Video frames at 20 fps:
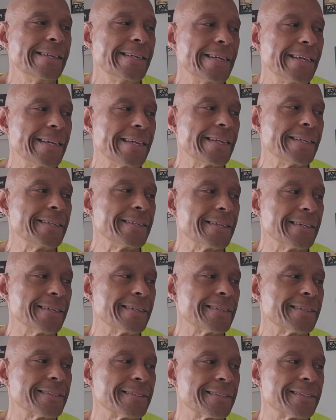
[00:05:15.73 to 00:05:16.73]
and
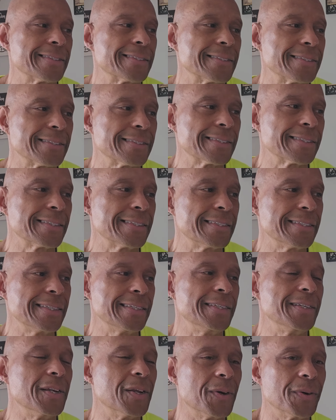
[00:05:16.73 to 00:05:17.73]
uh,
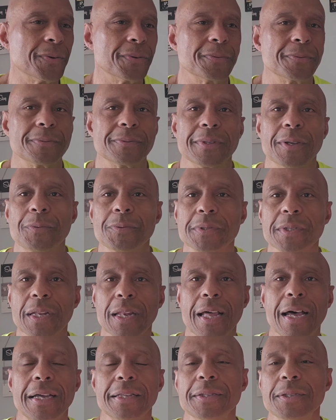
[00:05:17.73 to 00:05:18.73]
you know there was a
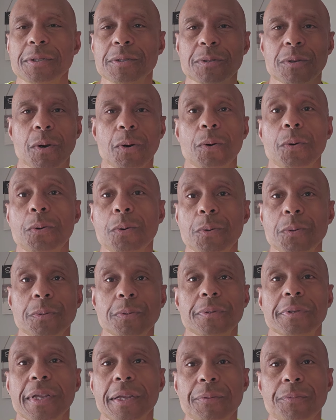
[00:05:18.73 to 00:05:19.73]
lot of these
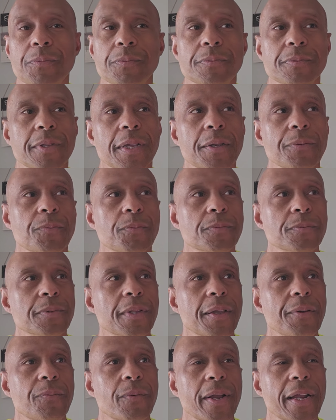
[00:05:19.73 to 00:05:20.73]
old they they
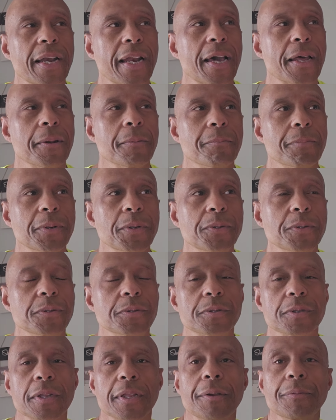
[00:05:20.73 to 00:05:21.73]
they ran out of booze,
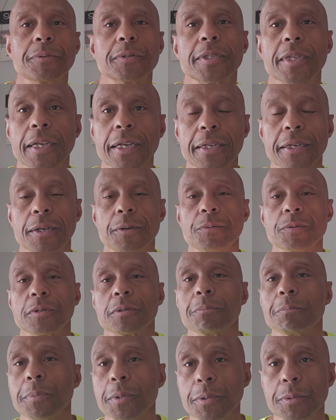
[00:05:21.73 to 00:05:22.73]
so they was thinking there was
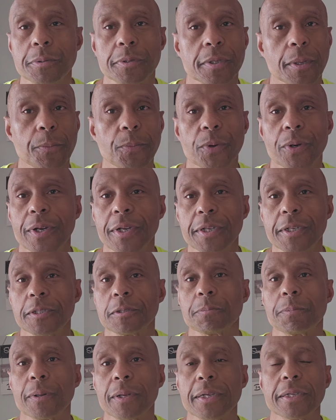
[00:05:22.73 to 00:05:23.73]
some booze somewhere in this
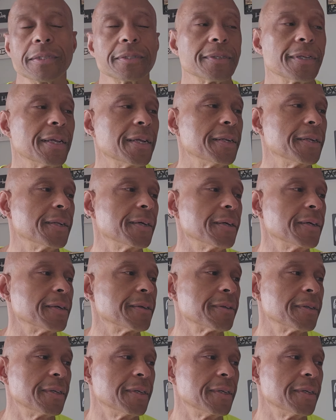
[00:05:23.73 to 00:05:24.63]
place, and uh,